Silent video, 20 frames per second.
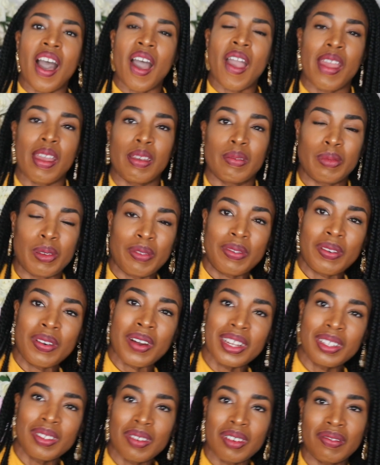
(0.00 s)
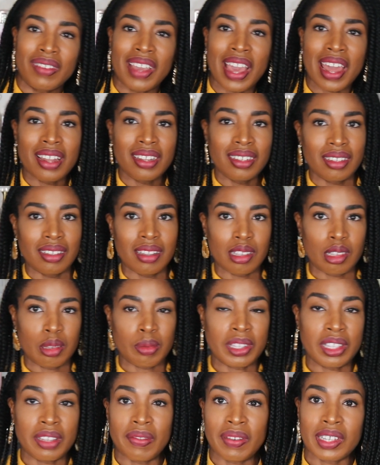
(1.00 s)
Alright, before I sort of get into the
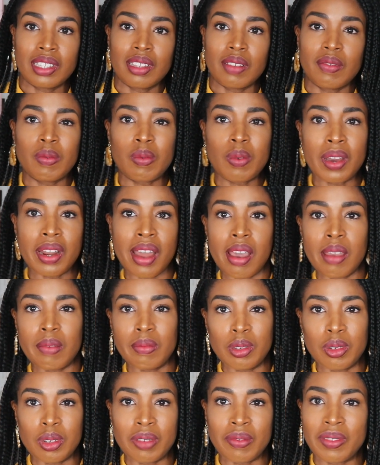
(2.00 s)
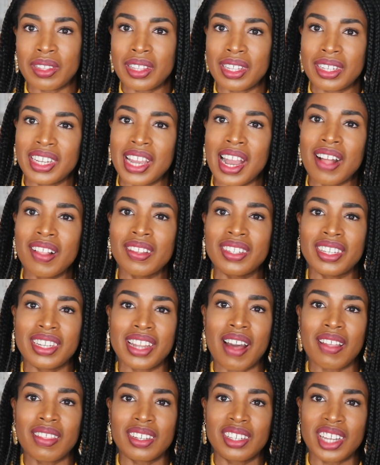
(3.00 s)
specifics of what I'm doing for the challenge and
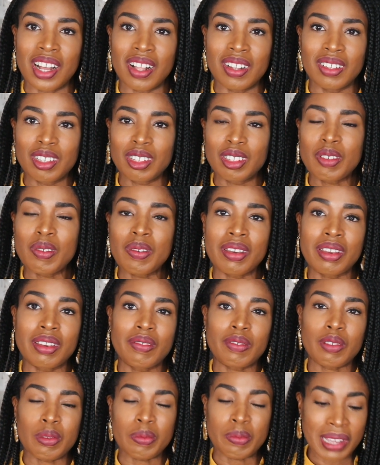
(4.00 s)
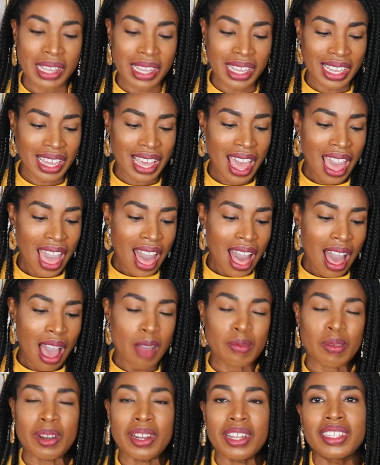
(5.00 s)
how the challenge is going for me, I
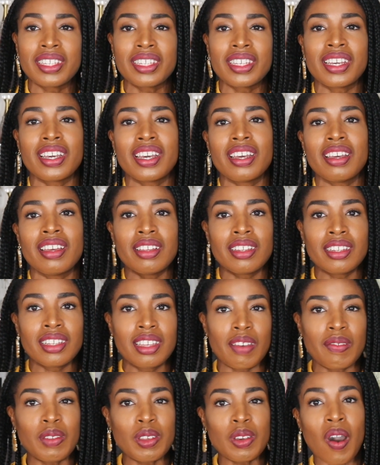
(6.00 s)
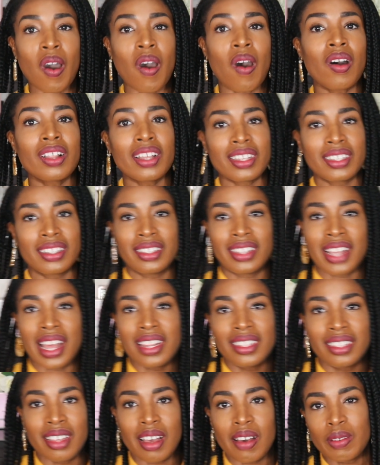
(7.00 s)
wanted to give you all a
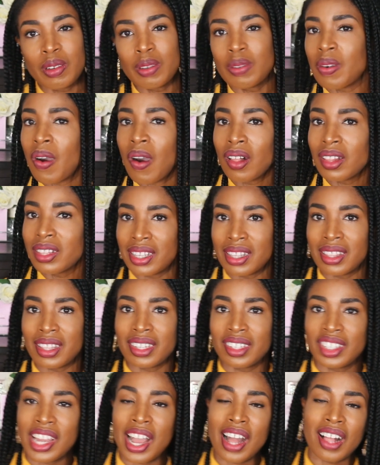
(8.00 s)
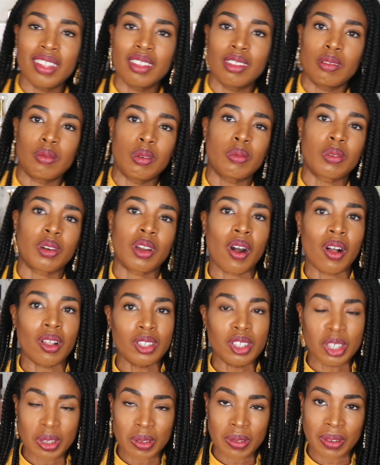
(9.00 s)
sense of who all is in this challenge and what we're
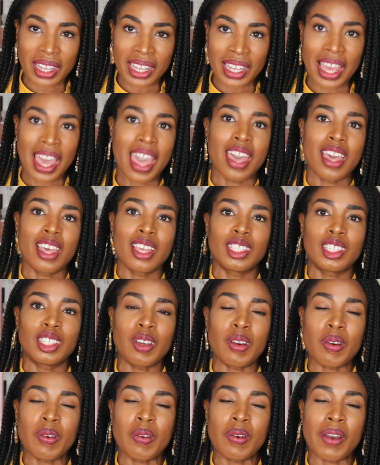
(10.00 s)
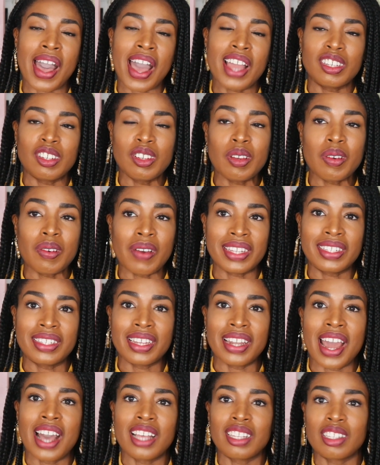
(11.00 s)
all doing. So as you know, I
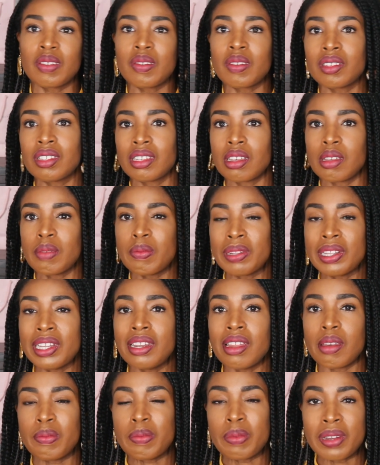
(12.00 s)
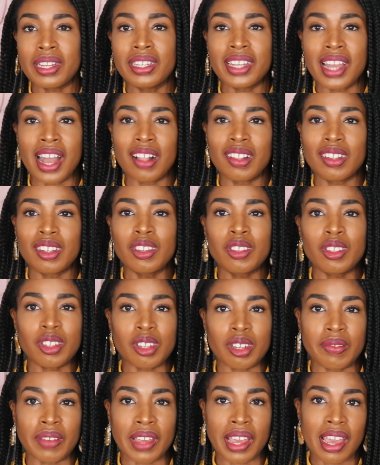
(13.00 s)
did ask you all to complete a pre-challenge
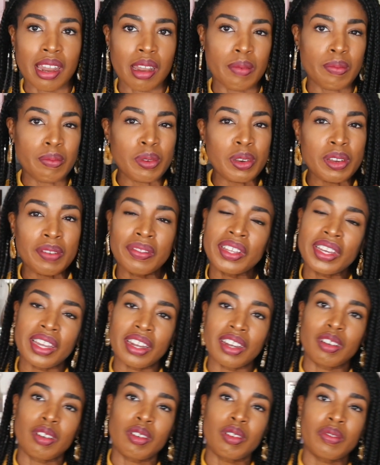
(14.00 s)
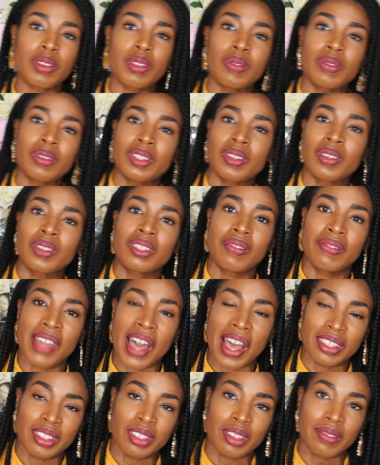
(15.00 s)
survey, and I'm briefly going to go over the results of
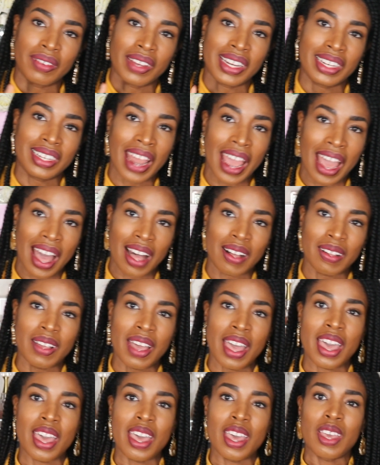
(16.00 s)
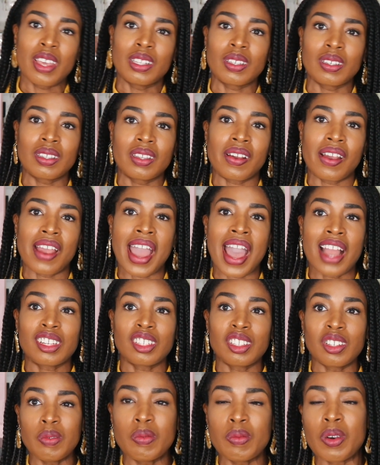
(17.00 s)
that survey now. So there are
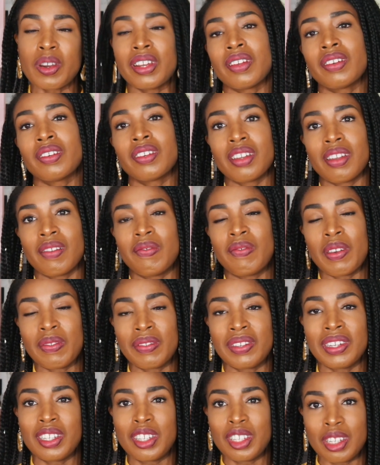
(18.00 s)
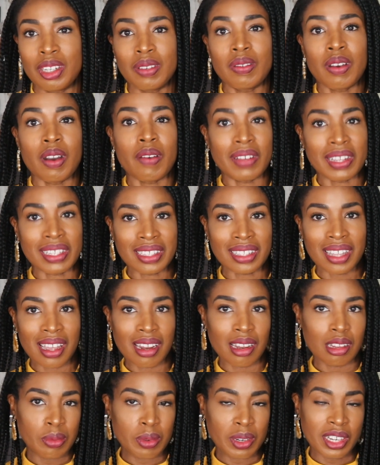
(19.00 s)
actually 152 of us
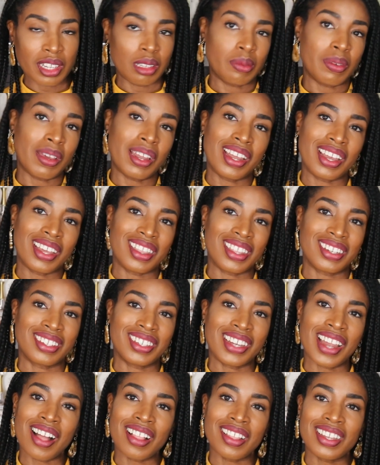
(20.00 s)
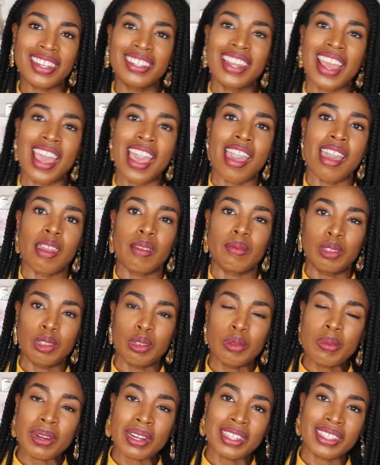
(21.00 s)
ladies participating in this challenge, and I'm
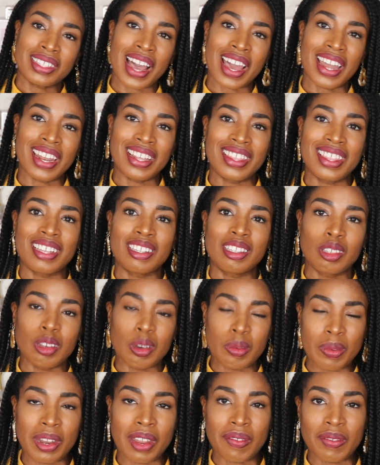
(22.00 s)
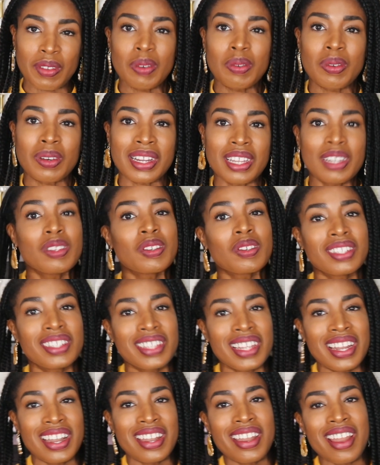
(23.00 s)
super excited that so many of you were
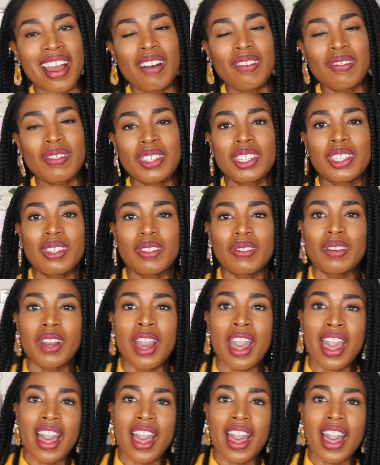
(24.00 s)
interested enough to